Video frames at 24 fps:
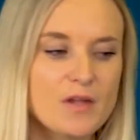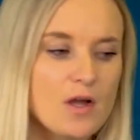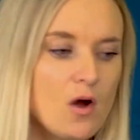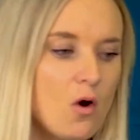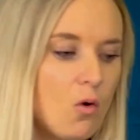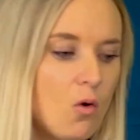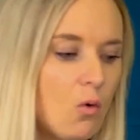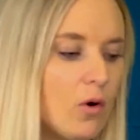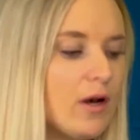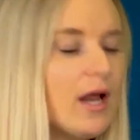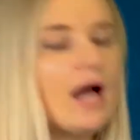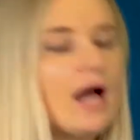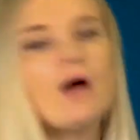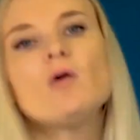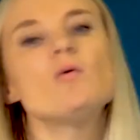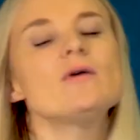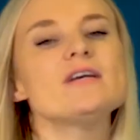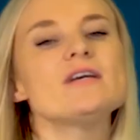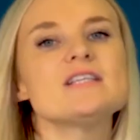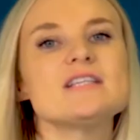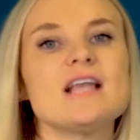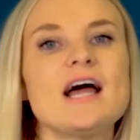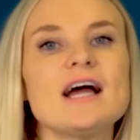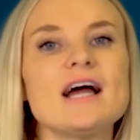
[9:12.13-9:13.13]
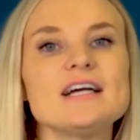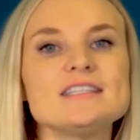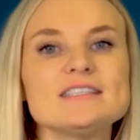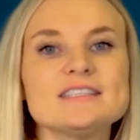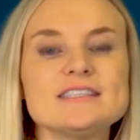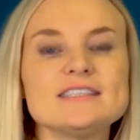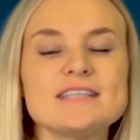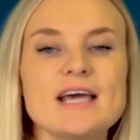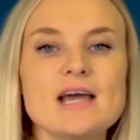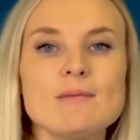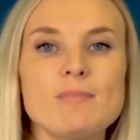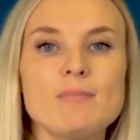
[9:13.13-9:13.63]
What I always like to
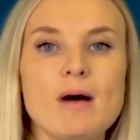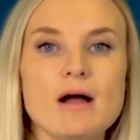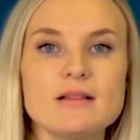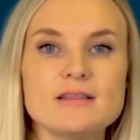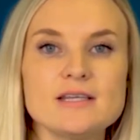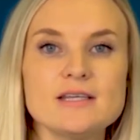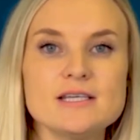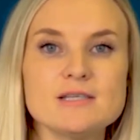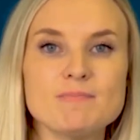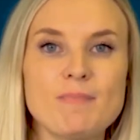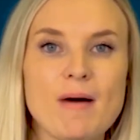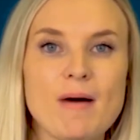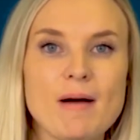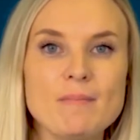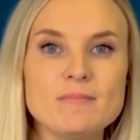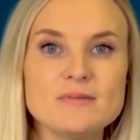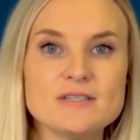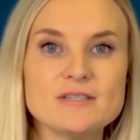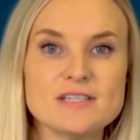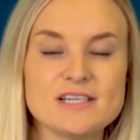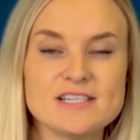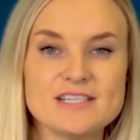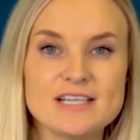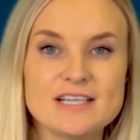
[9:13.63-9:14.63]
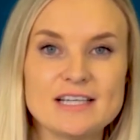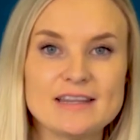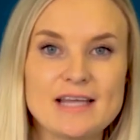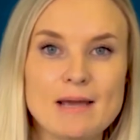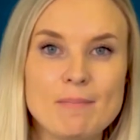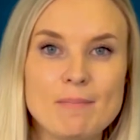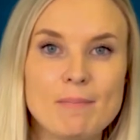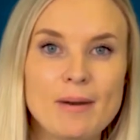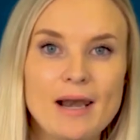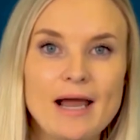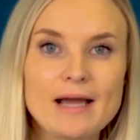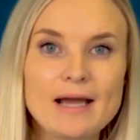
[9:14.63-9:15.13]
say about these pumps is that
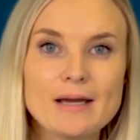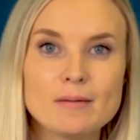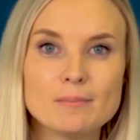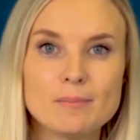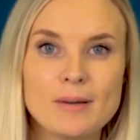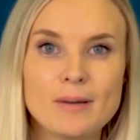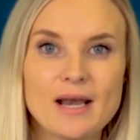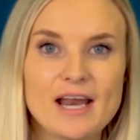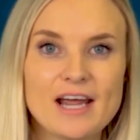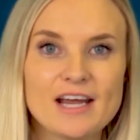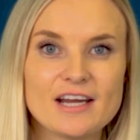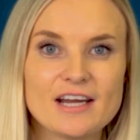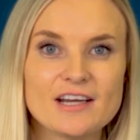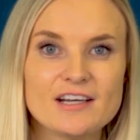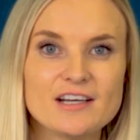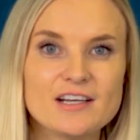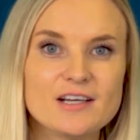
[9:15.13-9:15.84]
they plug and play.